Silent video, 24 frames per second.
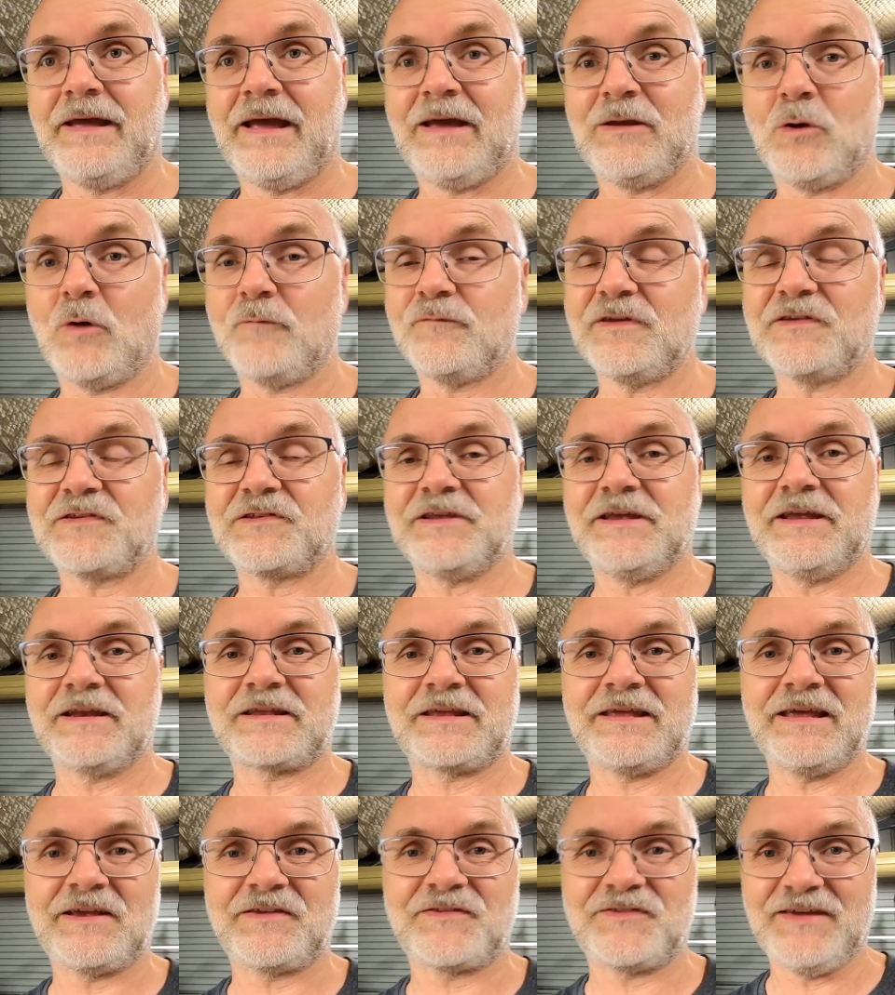And obviously it
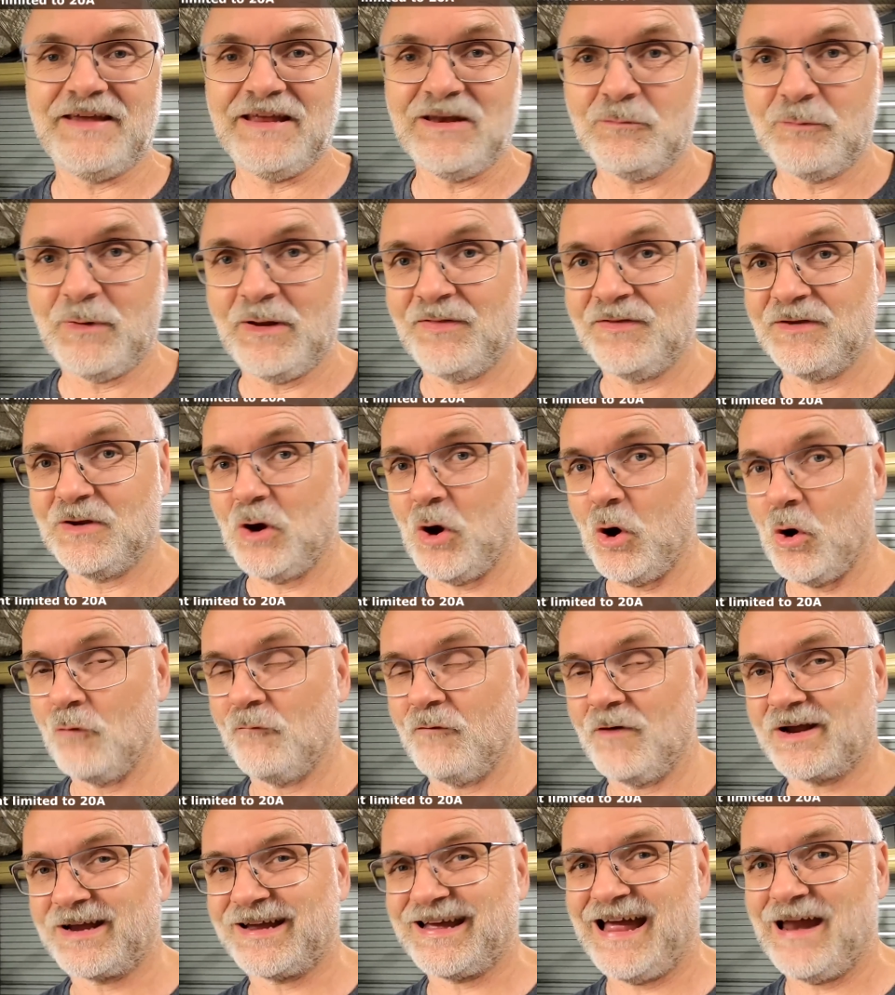kicks in when the
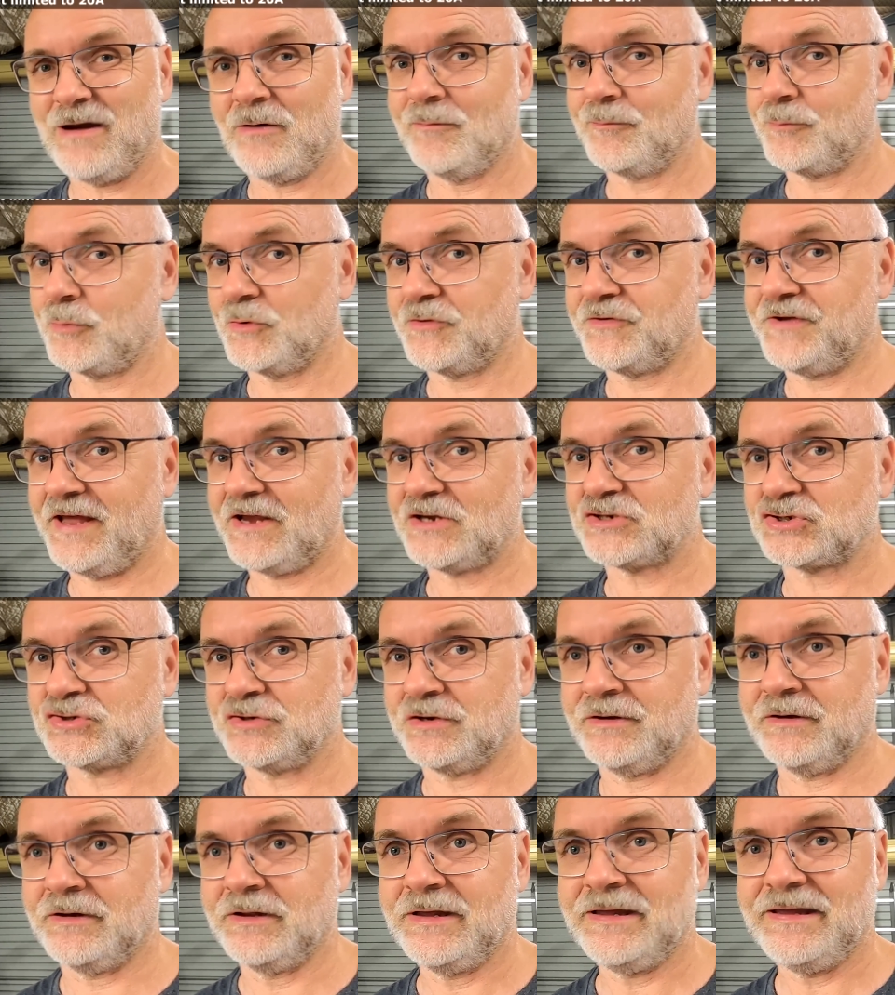overcurrent
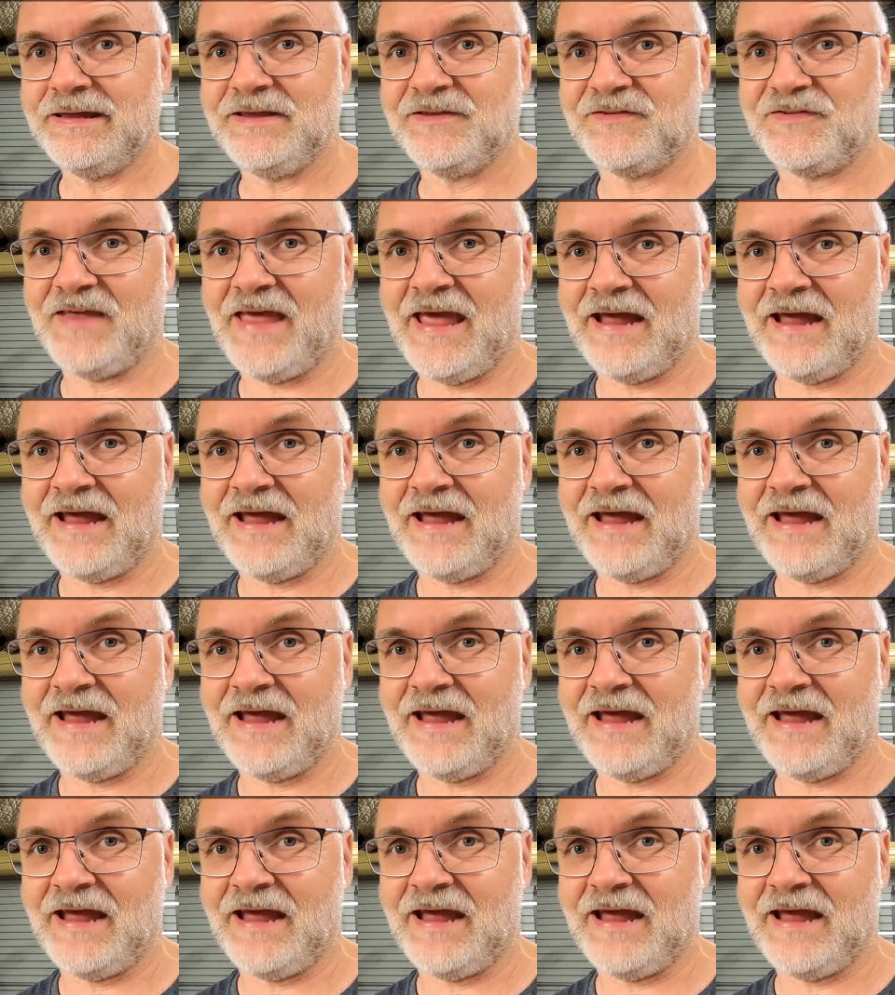protection is